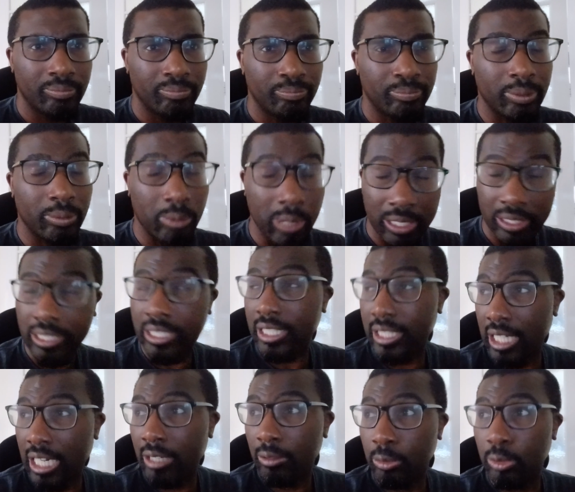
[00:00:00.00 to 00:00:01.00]
But one thing
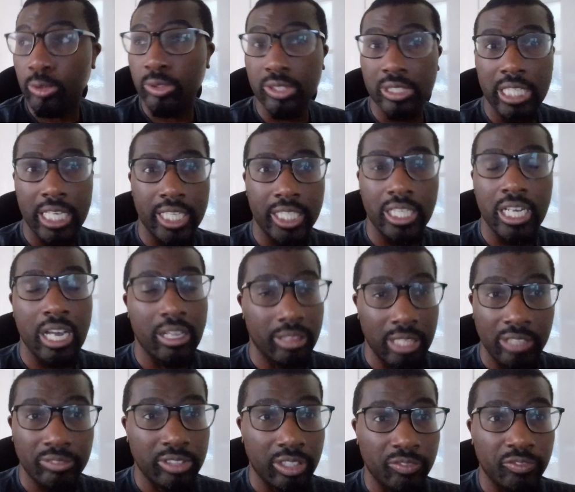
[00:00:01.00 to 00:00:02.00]
I will say, I
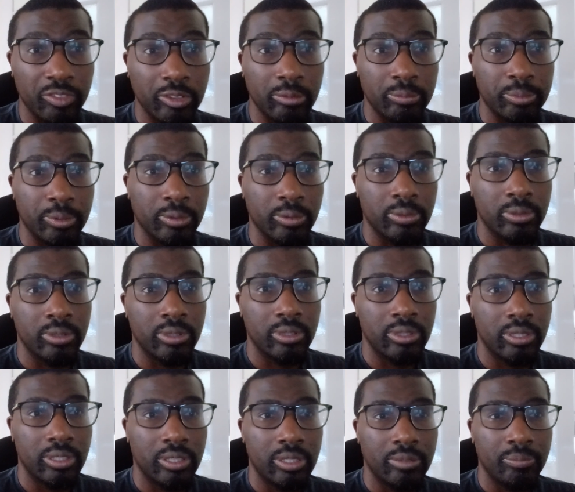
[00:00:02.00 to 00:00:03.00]
love the football,
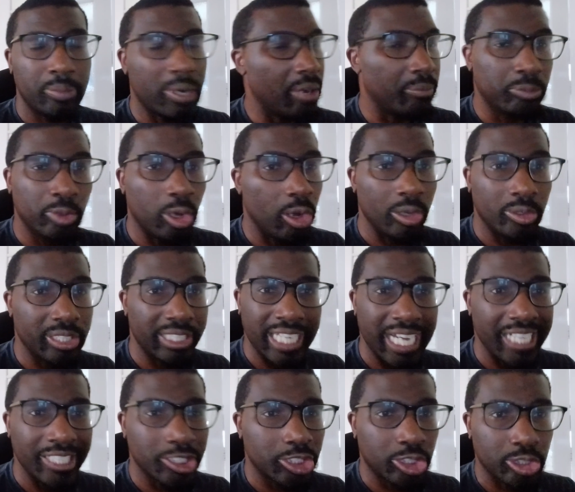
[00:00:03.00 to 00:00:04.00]
but I'm not on the
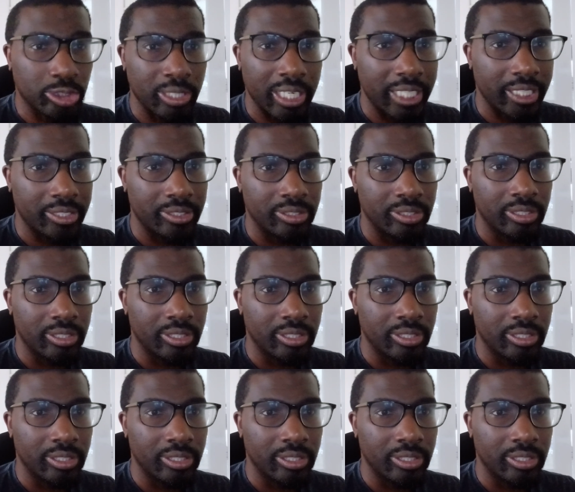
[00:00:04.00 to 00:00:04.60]
Ange train.